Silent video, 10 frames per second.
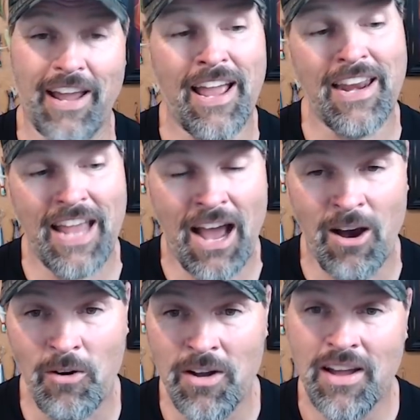
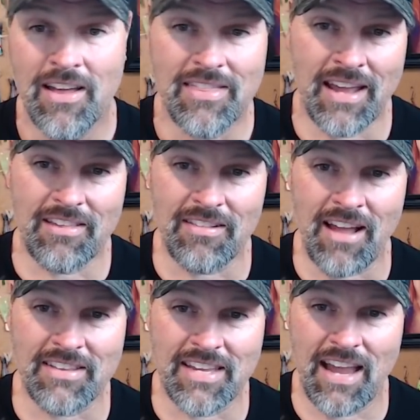Anyhow, thanks a
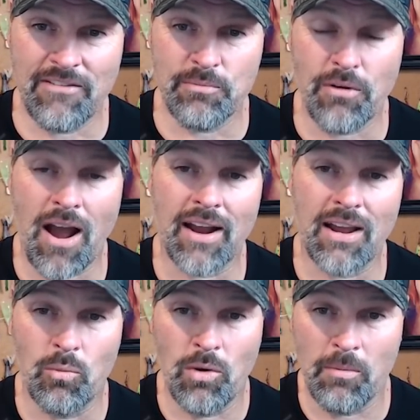lot to Kevin Brock,
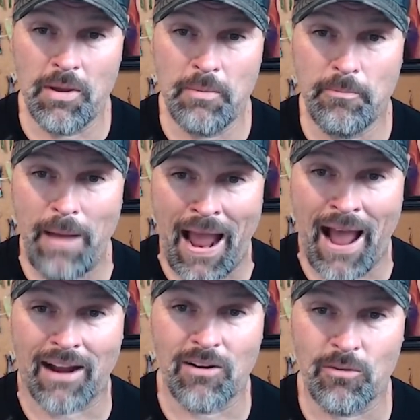and we'll be
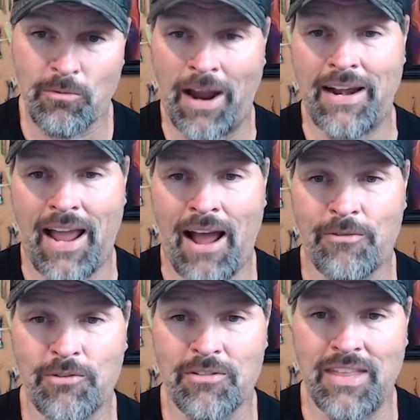back right after